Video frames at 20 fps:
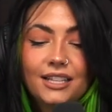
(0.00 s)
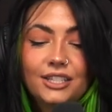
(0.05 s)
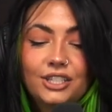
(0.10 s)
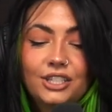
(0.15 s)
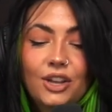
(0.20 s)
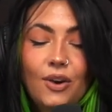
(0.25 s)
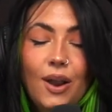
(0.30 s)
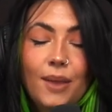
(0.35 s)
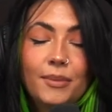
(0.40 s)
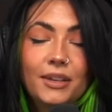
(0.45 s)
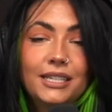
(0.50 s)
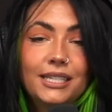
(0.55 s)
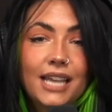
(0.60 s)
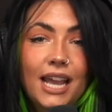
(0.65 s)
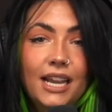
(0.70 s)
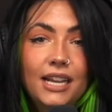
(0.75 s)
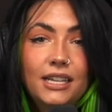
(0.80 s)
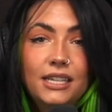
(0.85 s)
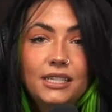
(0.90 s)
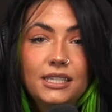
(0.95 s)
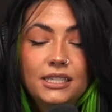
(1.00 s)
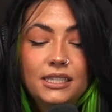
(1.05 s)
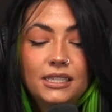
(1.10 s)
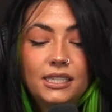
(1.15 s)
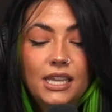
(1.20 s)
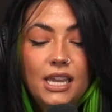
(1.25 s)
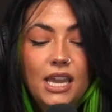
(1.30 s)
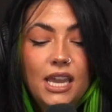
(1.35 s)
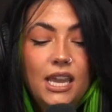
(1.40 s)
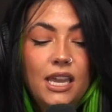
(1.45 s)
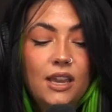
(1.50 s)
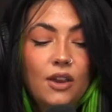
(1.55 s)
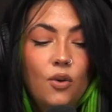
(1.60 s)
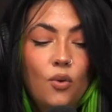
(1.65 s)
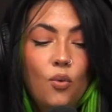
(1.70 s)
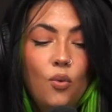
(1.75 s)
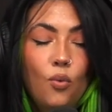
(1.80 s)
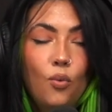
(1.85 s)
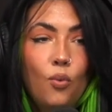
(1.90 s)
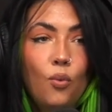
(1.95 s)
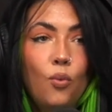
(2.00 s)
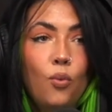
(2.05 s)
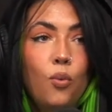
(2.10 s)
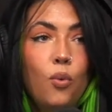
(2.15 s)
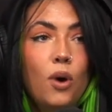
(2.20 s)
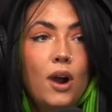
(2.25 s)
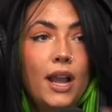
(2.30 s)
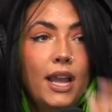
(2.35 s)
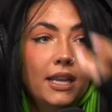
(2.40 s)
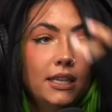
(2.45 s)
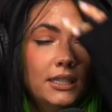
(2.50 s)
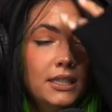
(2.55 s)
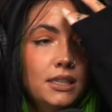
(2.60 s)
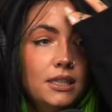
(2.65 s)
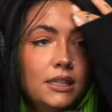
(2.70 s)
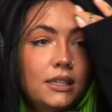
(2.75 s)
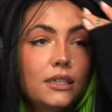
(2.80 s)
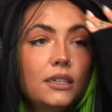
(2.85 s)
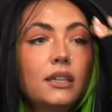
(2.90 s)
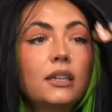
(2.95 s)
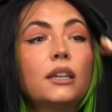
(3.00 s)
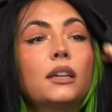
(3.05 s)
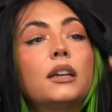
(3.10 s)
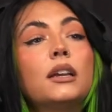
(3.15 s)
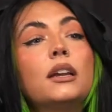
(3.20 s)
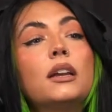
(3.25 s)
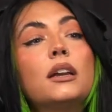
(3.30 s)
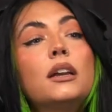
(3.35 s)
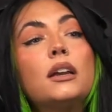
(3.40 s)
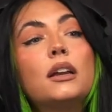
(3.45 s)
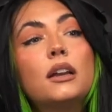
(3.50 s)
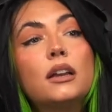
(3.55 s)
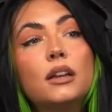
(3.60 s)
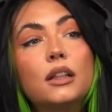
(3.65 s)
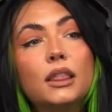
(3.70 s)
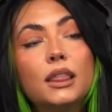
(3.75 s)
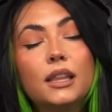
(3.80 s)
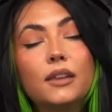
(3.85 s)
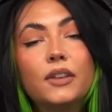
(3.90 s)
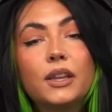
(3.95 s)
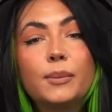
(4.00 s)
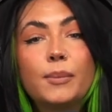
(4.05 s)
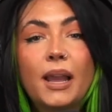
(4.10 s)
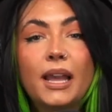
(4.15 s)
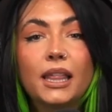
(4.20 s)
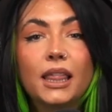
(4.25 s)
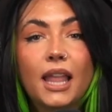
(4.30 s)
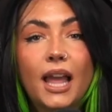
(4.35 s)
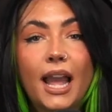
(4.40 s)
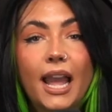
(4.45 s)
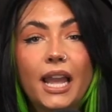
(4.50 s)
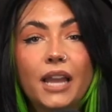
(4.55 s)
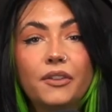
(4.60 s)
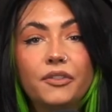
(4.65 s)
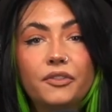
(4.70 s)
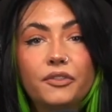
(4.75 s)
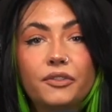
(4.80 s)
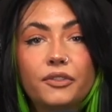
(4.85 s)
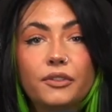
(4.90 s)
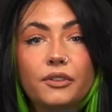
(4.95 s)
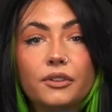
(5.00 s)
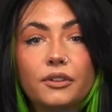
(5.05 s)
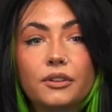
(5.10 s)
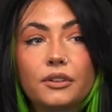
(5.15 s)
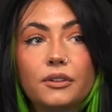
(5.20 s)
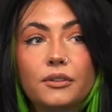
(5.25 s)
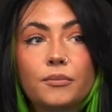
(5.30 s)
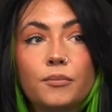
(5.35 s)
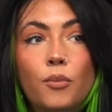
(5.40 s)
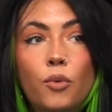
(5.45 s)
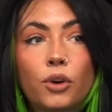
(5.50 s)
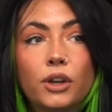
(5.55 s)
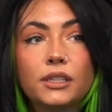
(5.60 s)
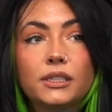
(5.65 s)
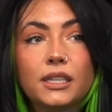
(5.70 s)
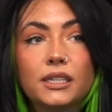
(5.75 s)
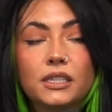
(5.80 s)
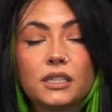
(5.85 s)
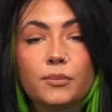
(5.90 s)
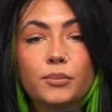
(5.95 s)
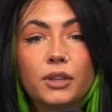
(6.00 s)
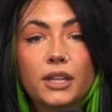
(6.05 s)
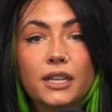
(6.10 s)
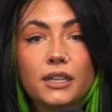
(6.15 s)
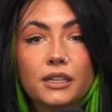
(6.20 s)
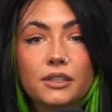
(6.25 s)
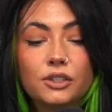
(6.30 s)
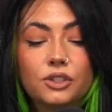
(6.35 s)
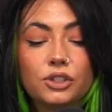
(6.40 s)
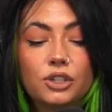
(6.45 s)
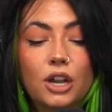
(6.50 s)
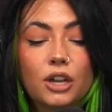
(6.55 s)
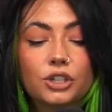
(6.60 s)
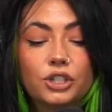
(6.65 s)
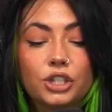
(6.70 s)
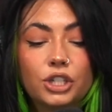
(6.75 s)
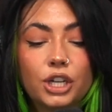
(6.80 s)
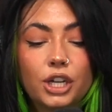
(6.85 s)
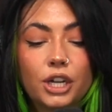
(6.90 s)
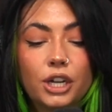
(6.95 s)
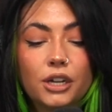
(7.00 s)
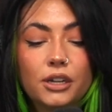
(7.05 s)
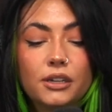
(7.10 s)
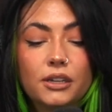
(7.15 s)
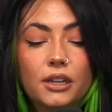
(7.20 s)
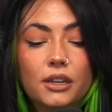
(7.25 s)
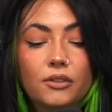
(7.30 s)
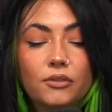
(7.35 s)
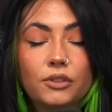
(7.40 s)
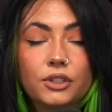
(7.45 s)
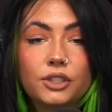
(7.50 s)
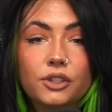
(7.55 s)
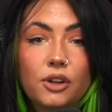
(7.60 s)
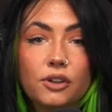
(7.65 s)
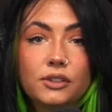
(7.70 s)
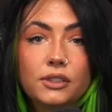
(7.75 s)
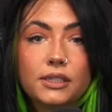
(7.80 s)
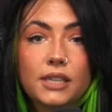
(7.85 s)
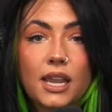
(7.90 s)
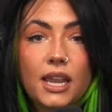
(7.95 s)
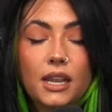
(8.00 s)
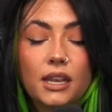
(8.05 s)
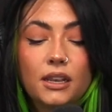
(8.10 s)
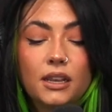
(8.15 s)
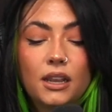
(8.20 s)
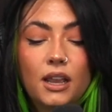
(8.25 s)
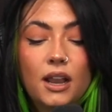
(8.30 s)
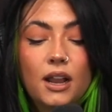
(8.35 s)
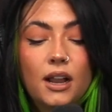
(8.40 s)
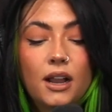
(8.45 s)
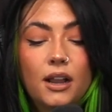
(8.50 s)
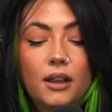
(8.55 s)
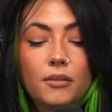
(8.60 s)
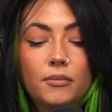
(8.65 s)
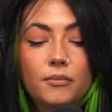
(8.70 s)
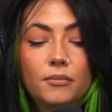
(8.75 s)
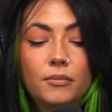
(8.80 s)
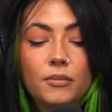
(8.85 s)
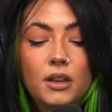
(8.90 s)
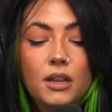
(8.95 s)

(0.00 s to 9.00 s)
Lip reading: So I'm excited to see what living my life more disciplined and structured results in. I